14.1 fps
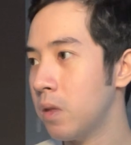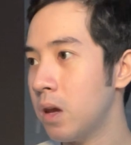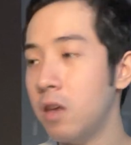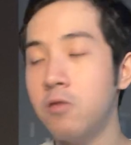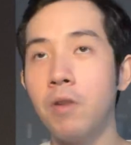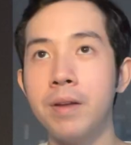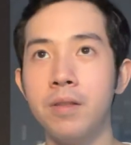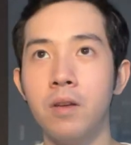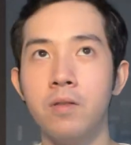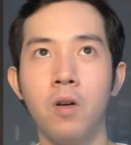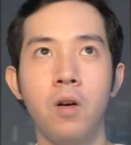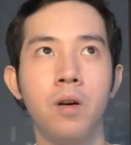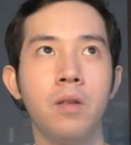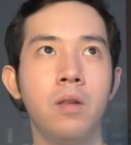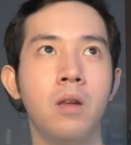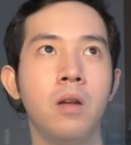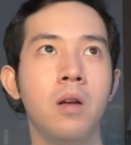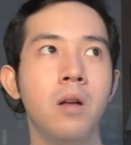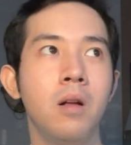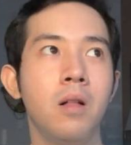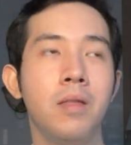his writings on
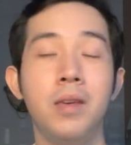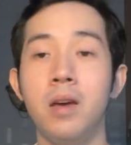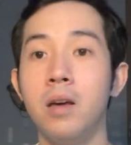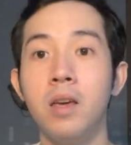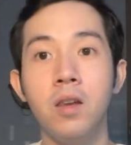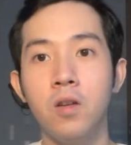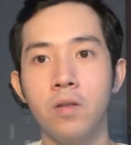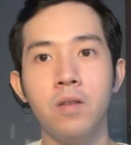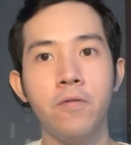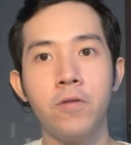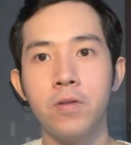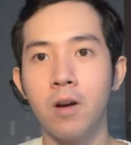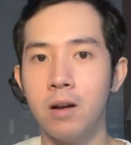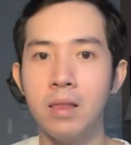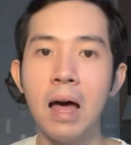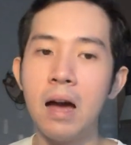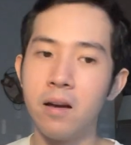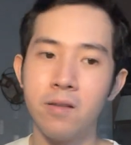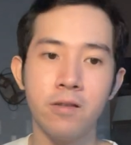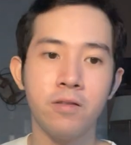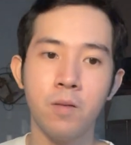the Aquinos of
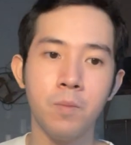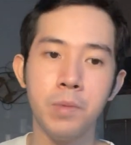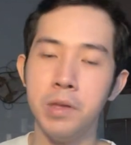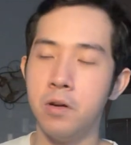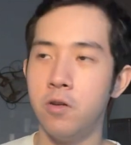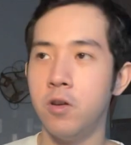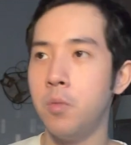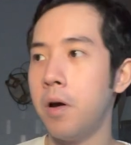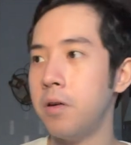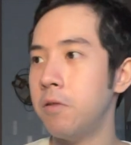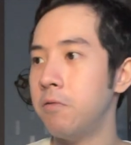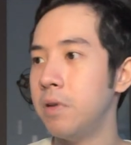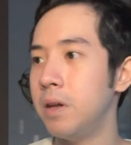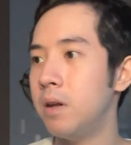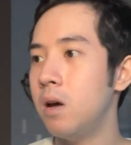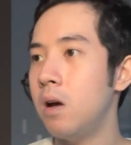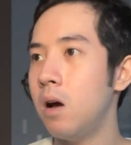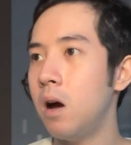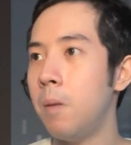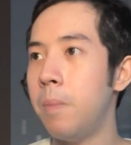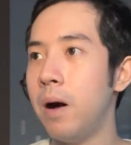Tarlac or something, or you want to read
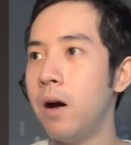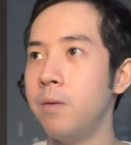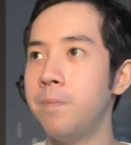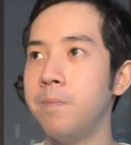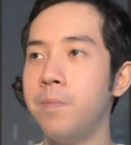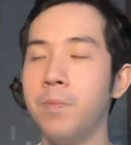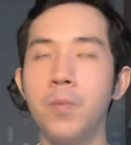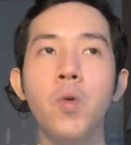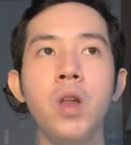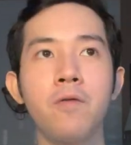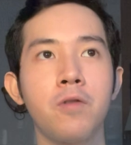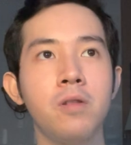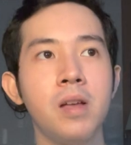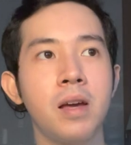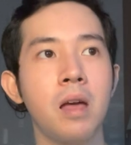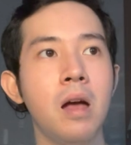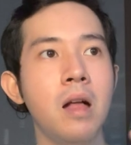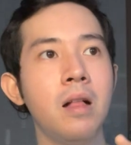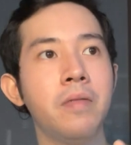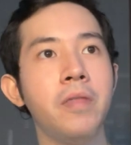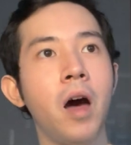about whatever, like,
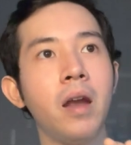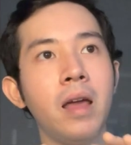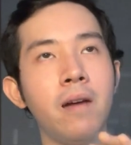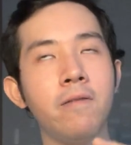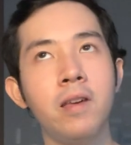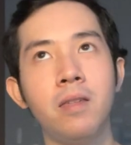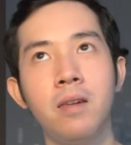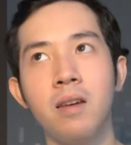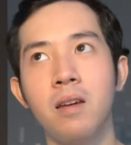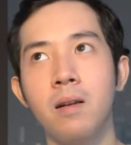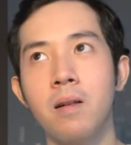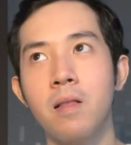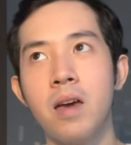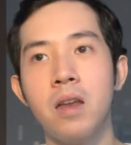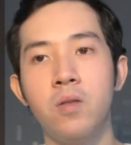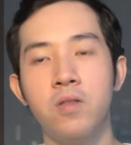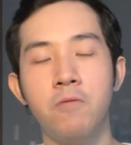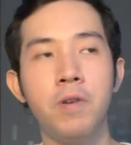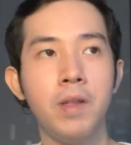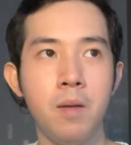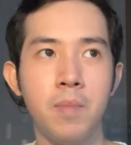not everything that is
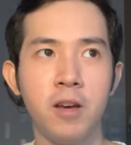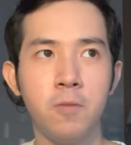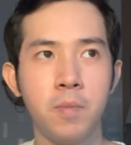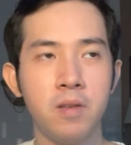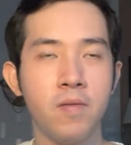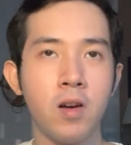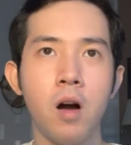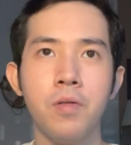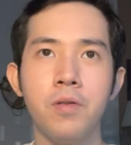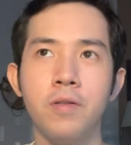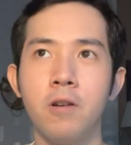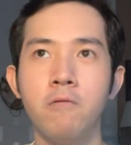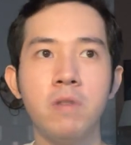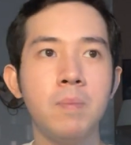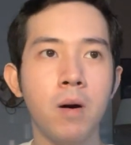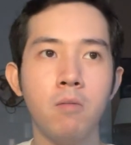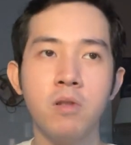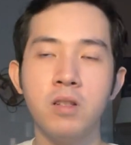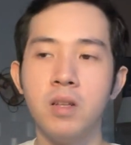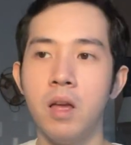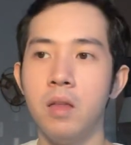written by specific authors are
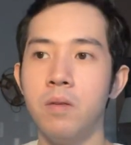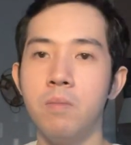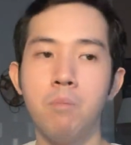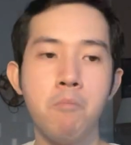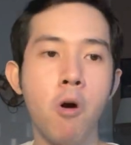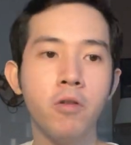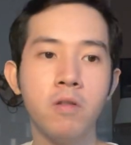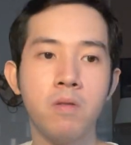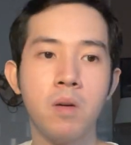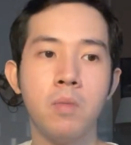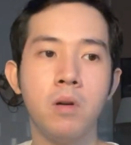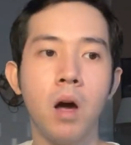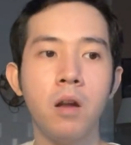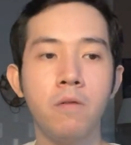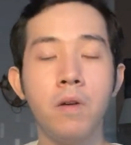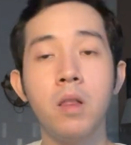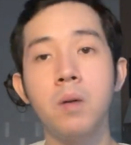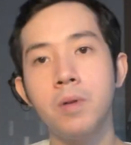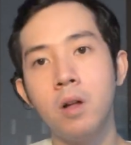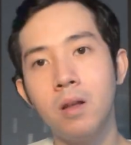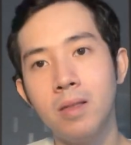republished, and most of them are not
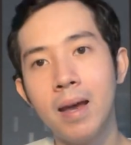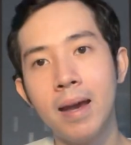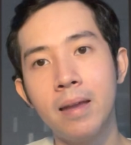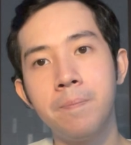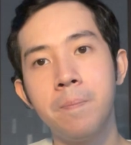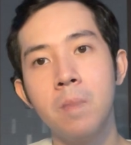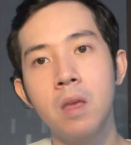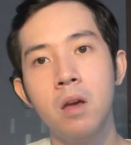available online.